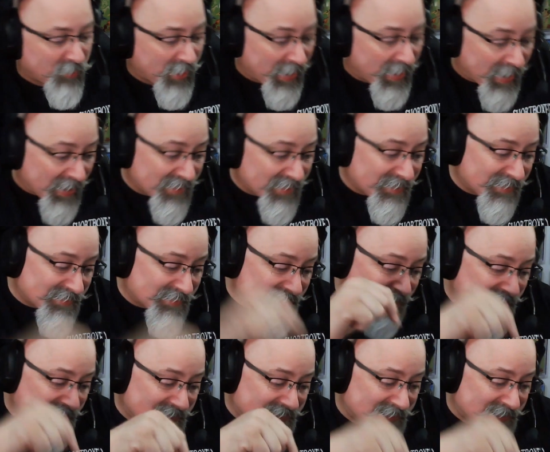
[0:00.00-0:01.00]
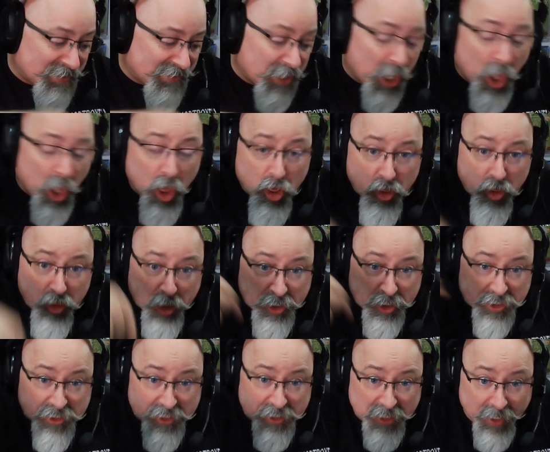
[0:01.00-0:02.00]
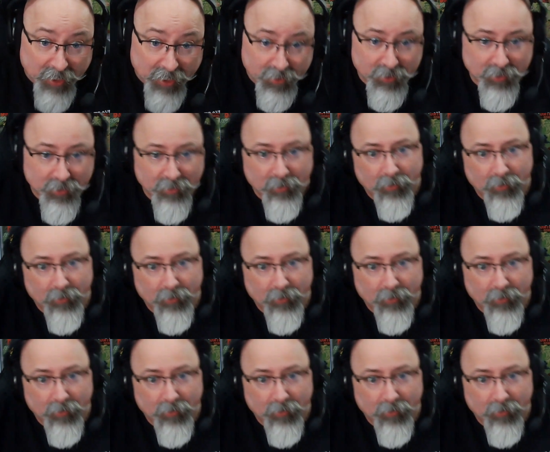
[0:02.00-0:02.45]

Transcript: and it then said The Tick.